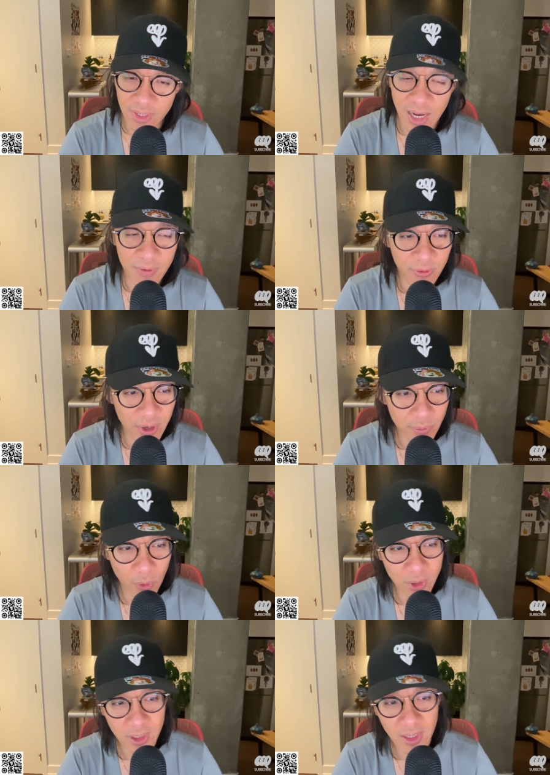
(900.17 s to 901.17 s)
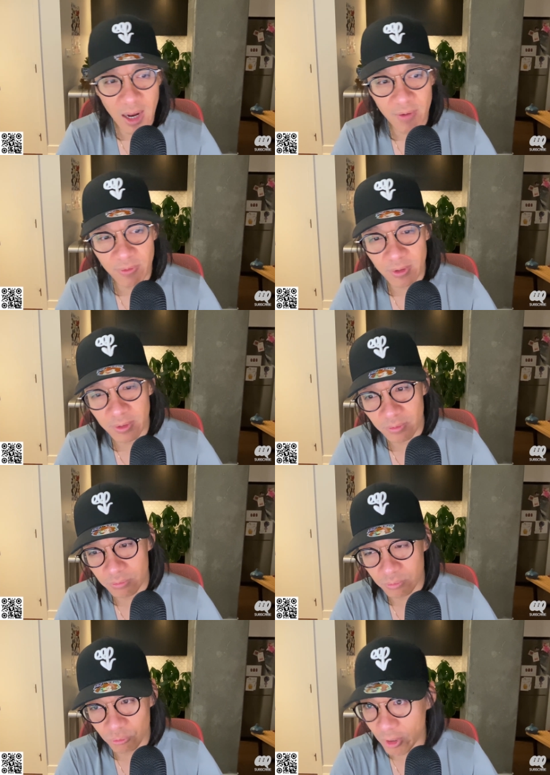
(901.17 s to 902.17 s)
have a great morning, have a
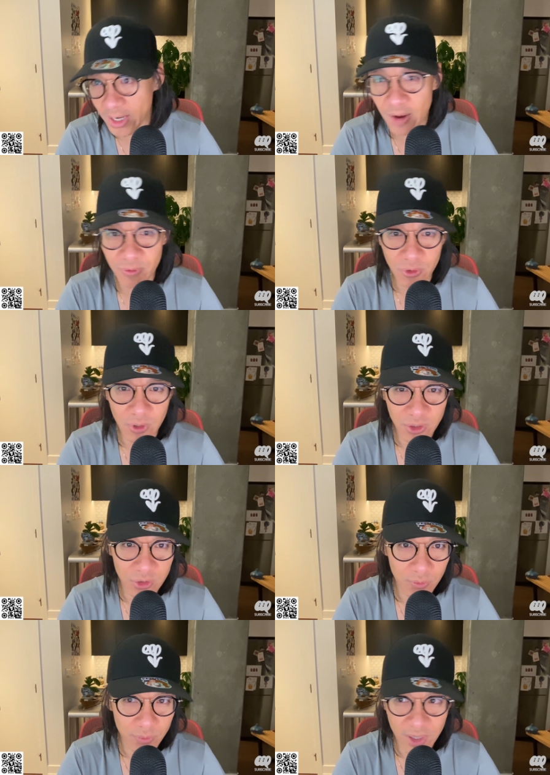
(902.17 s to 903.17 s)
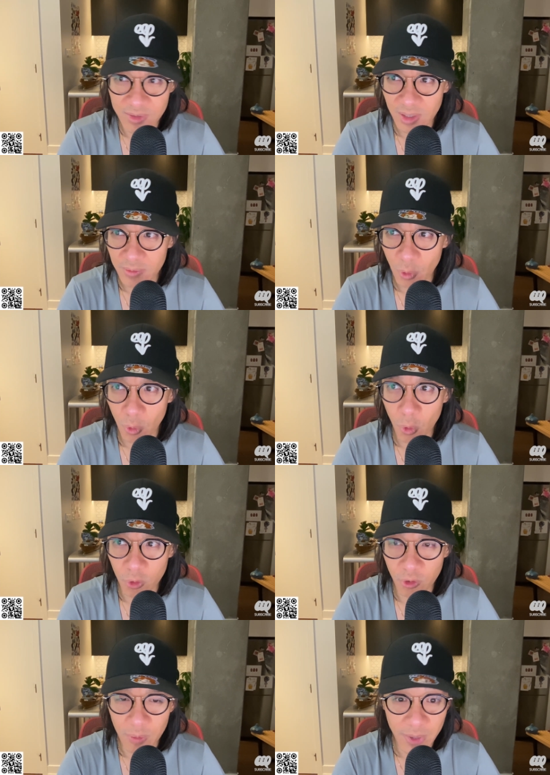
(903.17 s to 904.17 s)
great afternoon. I just messed that whole
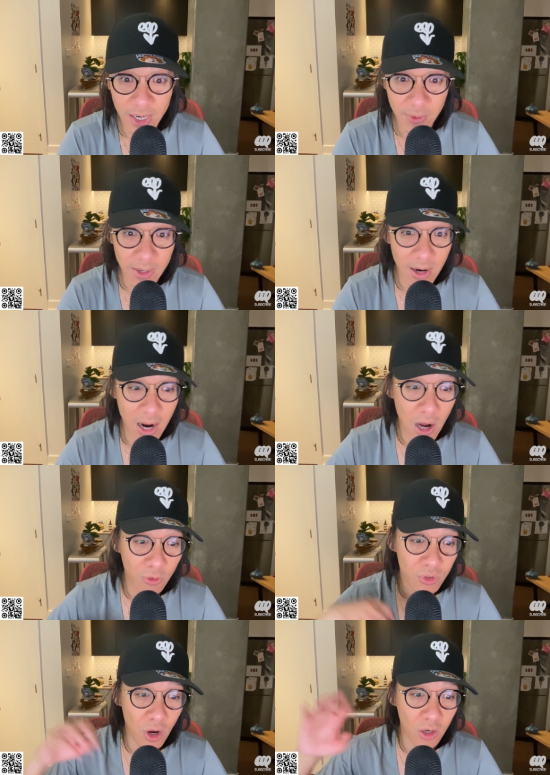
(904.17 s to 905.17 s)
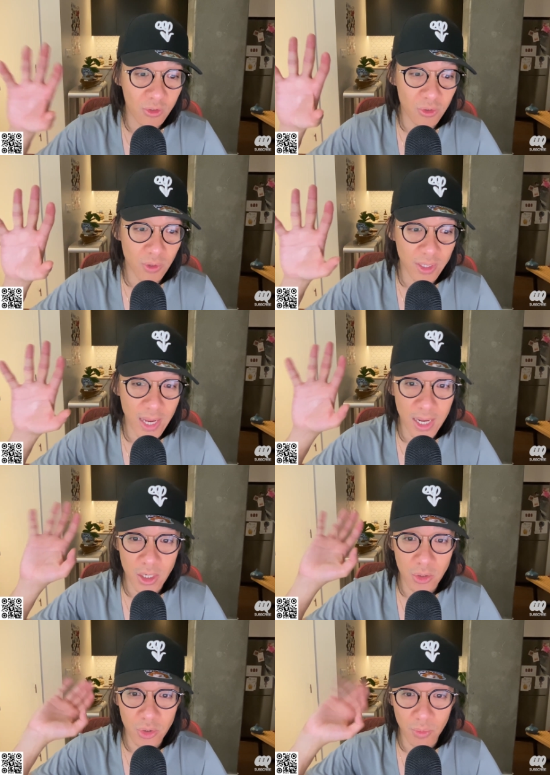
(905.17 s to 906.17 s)
order up. But anyway, I'll talk to you
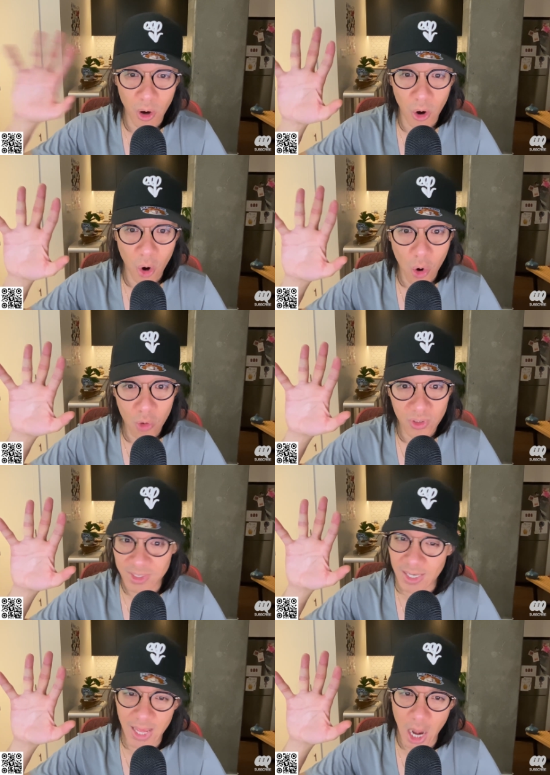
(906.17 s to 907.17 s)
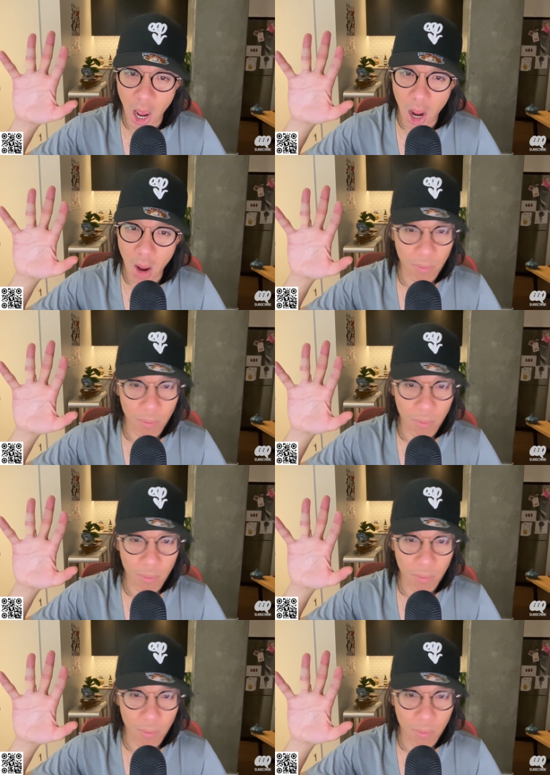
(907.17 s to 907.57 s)
again tomorrow. See you later. Bye